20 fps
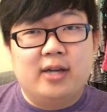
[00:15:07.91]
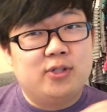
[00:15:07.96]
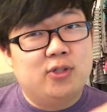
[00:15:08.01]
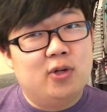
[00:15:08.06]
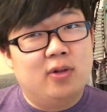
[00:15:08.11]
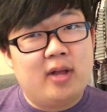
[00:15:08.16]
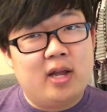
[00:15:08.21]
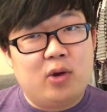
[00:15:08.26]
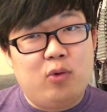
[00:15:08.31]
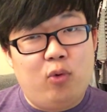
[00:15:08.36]
I
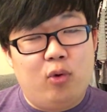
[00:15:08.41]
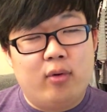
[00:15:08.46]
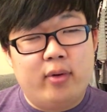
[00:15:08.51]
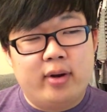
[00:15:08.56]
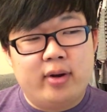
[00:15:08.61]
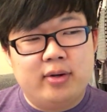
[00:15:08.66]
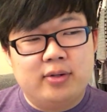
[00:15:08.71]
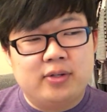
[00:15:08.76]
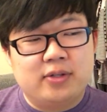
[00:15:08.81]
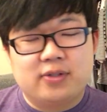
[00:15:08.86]
still like
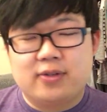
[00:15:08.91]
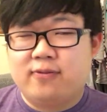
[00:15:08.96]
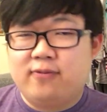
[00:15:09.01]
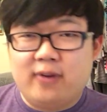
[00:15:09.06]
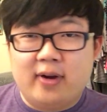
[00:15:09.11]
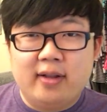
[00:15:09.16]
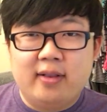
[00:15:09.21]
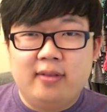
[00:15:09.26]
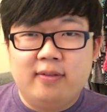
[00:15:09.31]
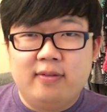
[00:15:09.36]
Quarriors. It's a
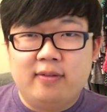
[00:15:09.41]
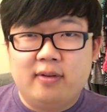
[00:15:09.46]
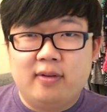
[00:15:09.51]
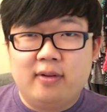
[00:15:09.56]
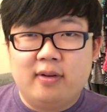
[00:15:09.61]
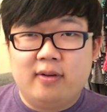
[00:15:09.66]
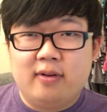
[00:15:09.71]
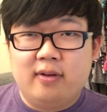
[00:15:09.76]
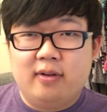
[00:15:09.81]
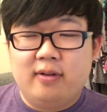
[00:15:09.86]
fun,
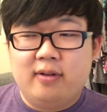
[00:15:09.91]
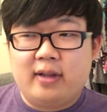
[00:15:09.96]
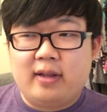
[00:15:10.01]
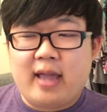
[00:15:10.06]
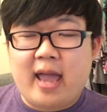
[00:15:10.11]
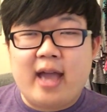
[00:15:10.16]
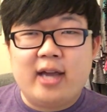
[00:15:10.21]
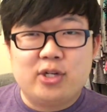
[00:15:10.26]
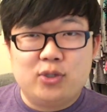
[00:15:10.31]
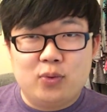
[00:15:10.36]

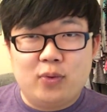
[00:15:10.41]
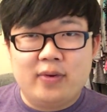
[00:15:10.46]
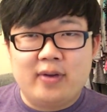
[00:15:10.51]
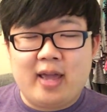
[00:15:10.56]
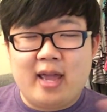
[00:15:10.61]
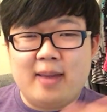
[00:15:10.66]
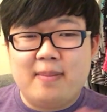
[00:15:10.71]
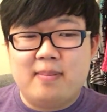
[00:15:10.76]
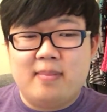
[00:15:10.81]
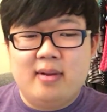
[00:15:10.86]
casual
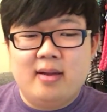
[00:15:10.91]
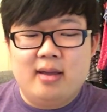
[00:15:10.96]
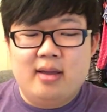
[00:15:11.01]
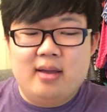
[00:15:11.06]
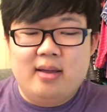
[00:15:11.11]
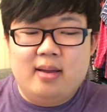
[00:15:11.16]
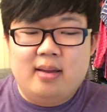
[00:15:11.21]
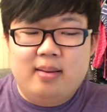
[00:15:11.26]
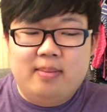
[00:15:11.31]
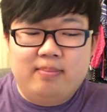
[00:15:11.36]
game,
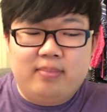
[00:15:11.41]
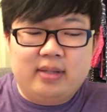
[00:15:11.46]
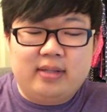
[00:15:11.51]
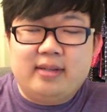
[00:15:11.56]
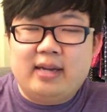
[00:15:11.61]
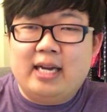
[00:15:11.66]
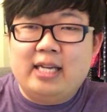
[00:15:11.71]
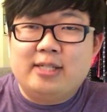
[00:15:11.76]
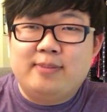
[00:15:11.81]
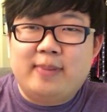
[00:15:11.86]
but
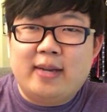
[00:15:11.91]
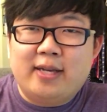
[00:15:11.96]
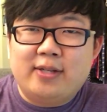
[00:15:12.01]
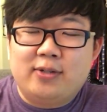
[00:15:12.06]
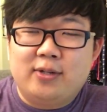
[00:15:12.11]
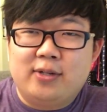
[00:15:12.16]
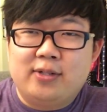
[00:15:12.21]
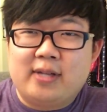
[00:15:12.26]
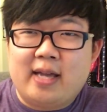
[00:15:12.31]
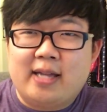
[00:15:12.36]
Dice
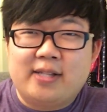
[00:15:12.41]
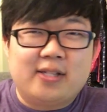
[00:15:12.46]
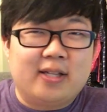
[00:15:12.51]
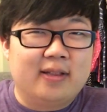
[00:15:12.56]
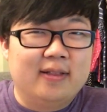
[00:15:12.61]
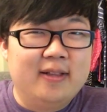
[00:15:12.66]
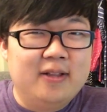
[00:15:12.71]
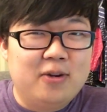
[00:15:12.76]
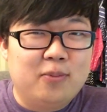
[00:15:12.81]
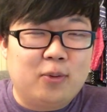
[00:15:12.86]
Masters adds a
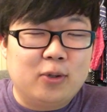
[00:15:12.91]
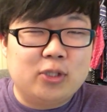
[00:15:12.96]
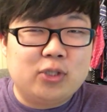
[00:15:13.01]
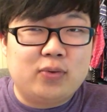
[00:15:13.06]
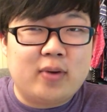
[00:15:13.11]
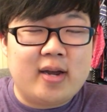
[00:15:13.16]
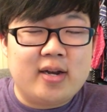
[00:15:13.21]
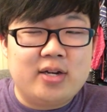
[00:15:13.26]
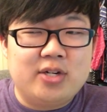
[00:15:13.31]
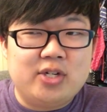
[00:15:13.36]
little more
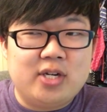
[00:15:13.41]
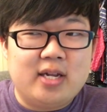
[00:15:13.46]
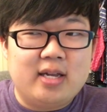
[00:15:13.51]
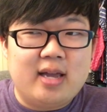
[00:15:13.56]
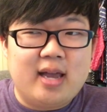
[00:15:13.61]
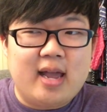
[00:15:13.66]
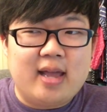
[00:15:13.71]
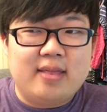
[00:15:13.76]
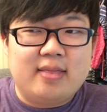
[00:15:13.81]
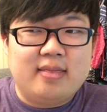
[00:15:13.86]

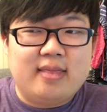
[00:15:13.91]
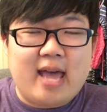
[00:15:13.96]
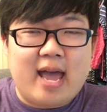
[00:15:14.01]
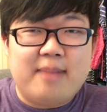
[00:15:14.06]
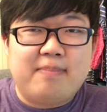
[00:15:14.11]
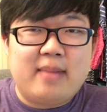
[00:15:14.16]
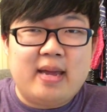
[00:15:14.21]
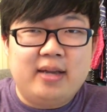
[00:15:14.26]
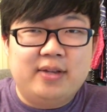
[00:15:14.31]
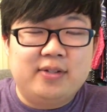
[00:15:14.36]
strategy, and
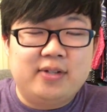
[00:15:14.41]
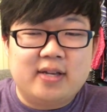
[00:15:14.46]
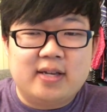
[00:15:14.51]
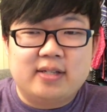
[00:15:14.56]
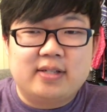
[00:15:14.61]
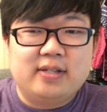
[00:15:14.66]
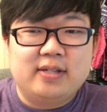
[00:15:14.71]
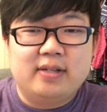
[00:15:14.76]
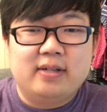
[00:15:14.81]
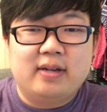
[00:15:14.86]
that makes
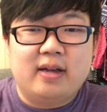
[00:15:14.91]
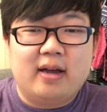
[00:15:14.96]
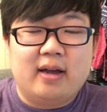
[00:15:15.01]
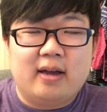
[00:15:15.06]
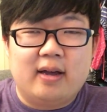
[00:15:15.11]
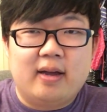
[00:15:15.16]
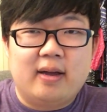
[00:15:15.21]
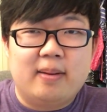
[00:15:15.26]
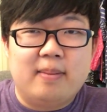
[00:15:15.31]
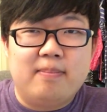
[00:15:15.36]
it
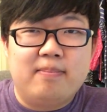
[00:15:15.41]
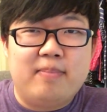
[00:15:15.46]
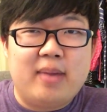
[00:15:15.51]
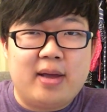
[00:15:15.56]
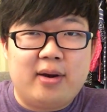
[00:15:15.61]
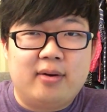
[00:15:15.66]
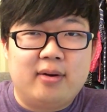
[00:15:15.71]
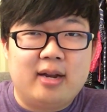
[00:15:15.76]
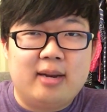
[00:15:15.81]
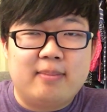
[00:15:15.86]

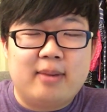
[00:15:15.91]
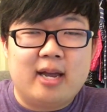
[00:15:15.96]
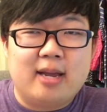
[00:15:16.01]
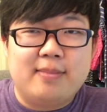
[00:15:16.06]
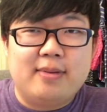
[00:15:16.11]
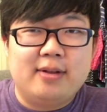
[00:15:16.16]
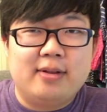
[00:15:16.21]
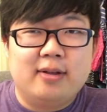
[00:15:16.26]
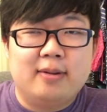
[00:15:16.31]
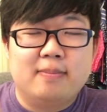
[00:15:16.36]
better, in my
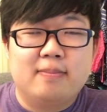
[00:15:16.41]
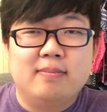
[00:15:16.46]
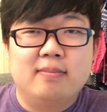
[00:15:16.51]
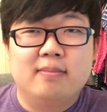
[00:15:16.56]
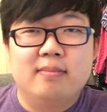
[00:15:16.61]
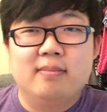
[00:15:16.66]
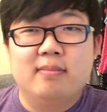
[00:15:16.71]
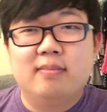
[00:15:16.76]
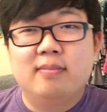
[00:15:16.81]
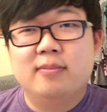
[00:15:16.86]
opinion.
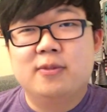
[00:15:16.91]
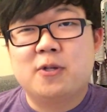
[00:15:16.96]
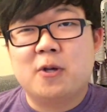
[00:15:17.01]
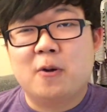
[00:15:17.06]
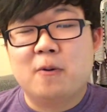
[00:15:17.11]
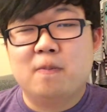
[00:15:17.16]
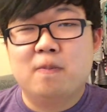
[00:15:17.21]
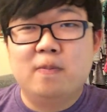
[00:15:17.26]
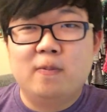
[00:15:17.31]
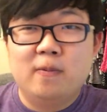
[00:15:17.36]

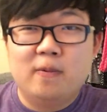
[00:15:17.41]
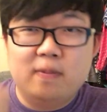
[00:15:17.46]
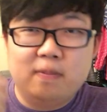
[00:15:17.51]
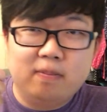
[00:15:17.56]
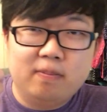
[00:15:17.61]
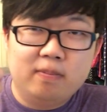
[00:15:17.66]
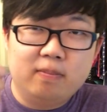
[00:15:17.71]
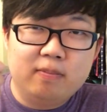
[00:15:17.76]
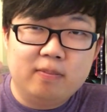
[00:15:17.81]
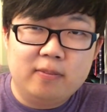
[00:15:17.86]
So,
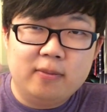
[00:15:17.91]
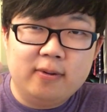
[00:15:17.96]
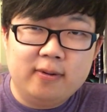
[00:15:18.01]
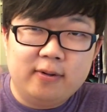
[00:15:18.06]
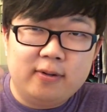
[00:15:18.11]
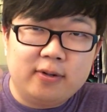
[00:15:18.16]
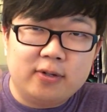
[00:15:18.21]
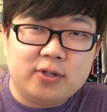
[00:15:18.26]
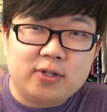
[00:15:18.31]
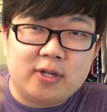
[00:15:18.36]

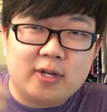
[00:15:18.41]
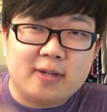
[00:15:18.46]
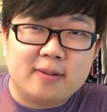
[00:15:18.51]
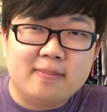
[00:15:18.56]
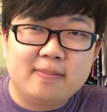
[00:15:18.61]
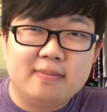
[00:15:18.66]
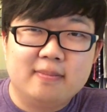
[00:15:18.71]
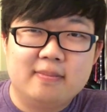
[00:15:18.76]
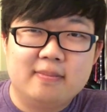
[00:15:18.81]
good shit.